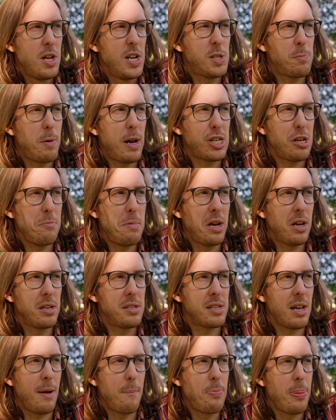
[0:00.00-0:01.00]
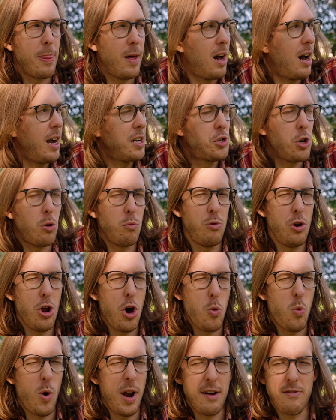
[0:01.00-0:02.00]
especially because I don't
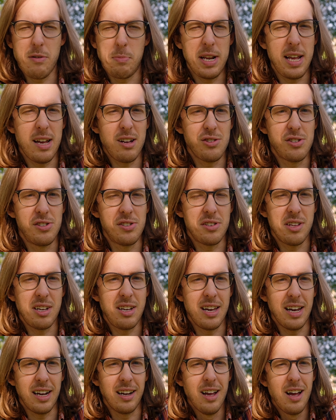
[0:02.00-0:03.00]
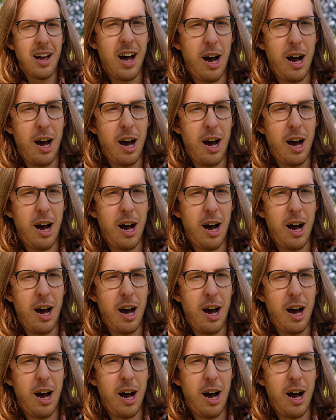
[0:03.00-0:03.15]
know what everybody else is thinking.